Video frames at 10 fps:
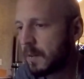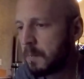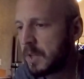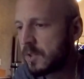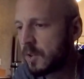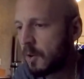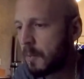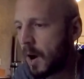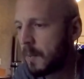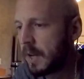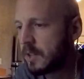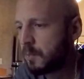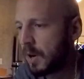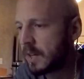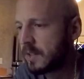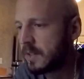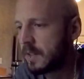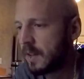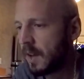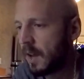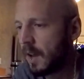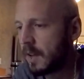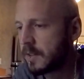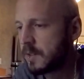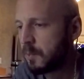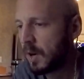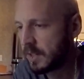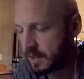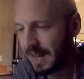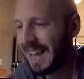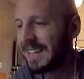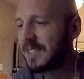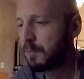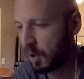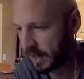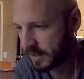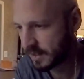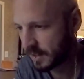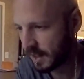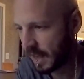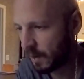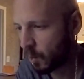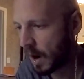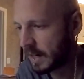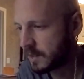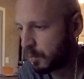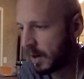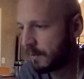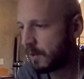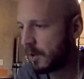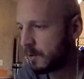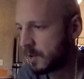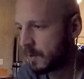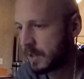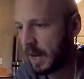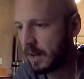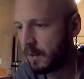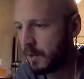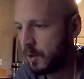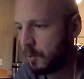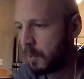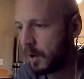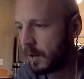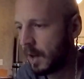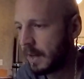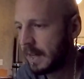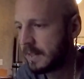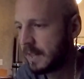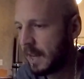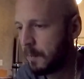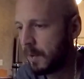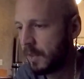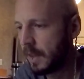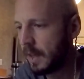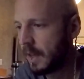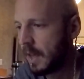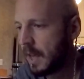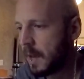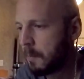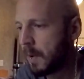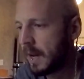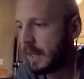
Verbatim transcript: Mister Obama expressed uh, expressed, expressed a widespread view, so the title of the new book, Against Empathy, by